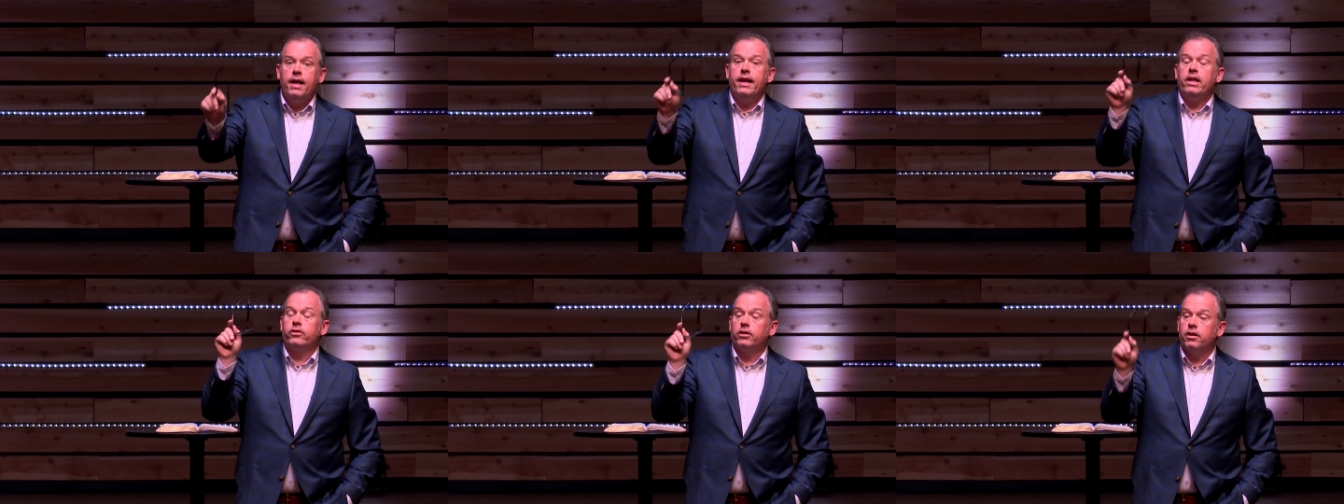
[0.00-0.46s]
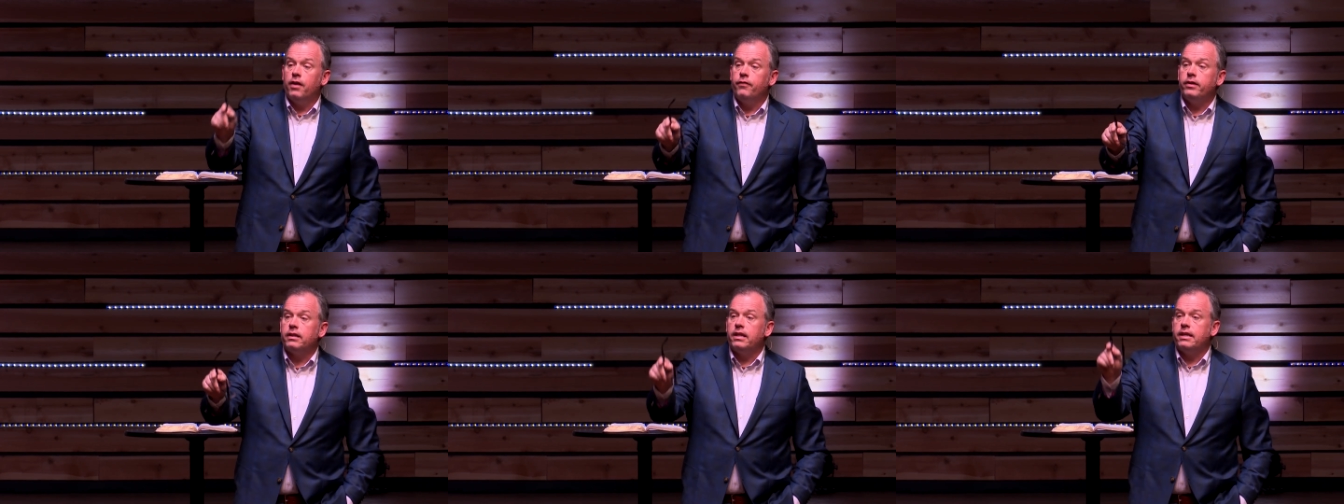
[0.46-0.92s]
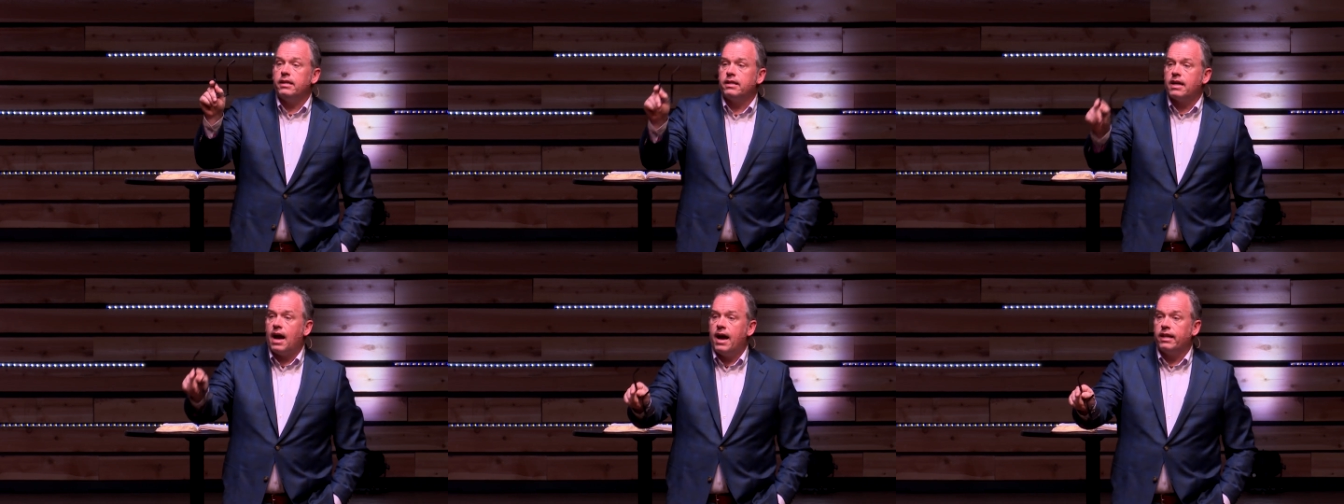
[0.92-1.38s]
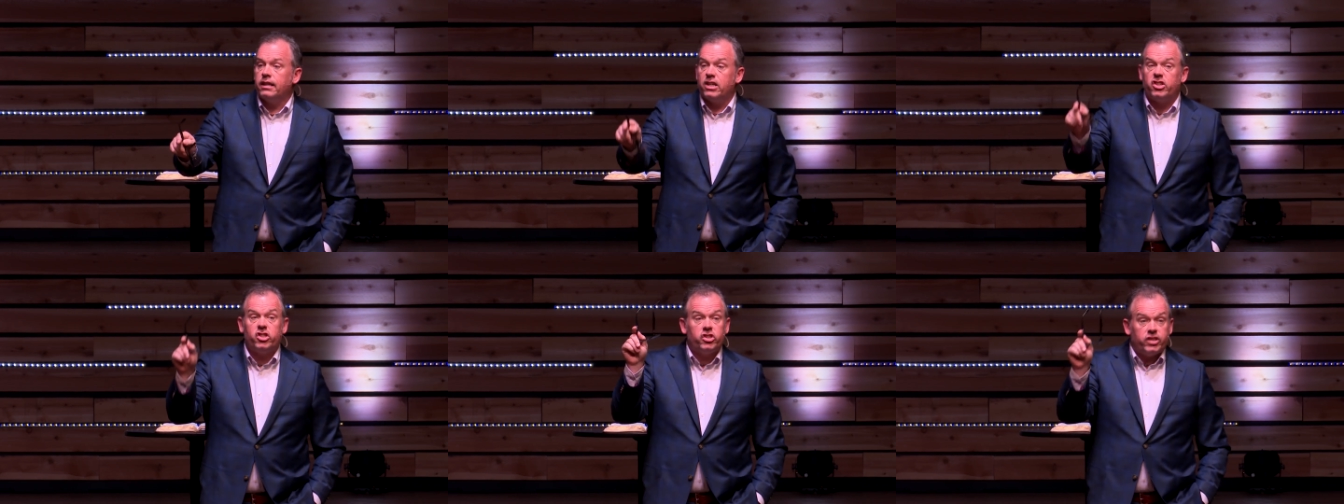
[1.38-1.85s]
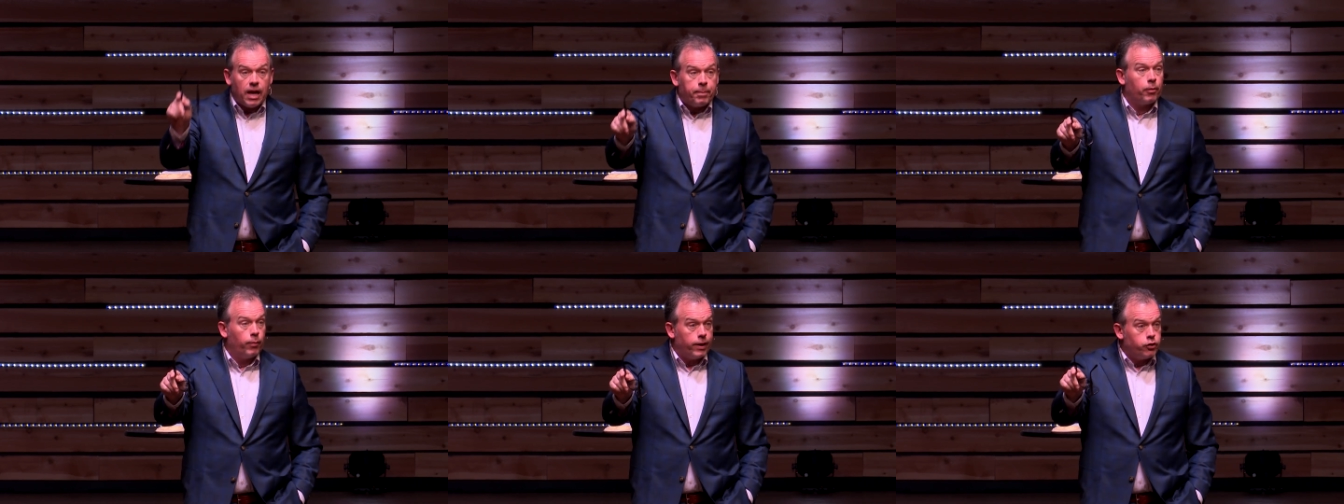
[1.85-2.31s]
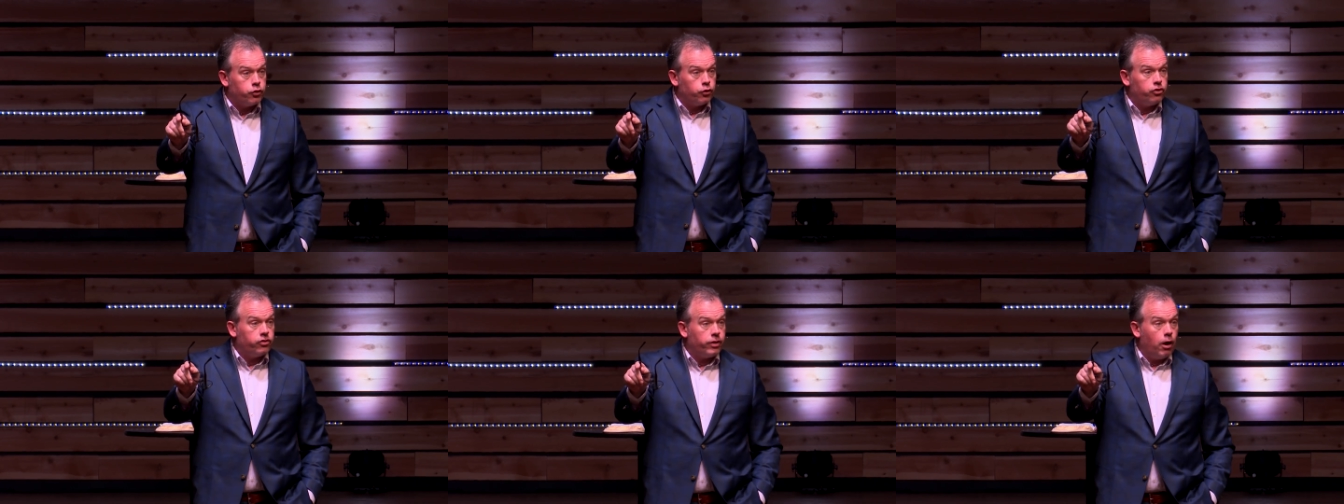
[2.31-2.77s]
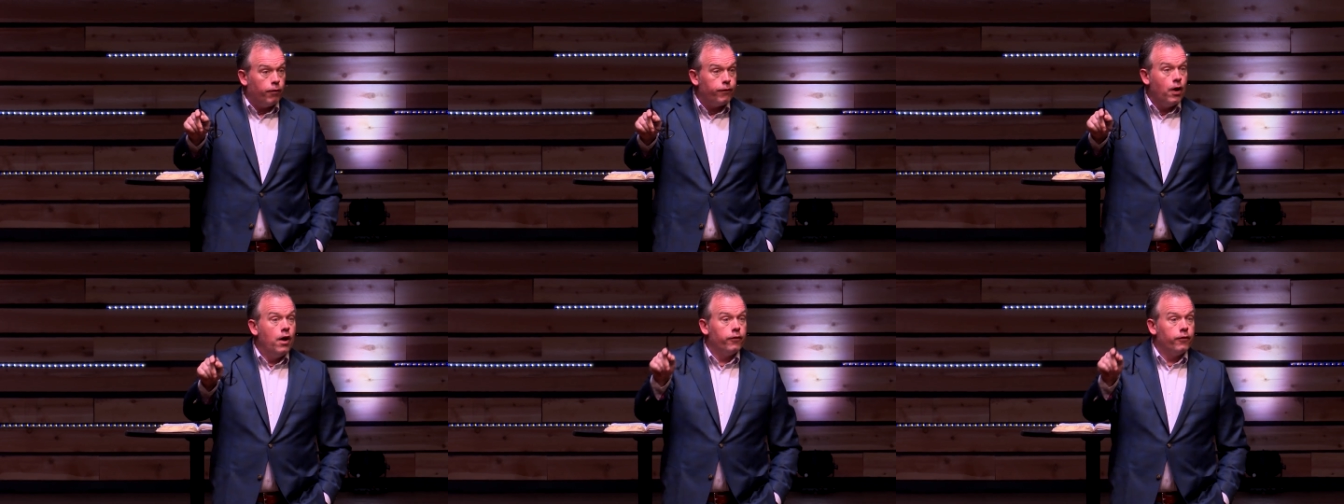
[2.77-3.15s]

is lovingly and kindly separate yourself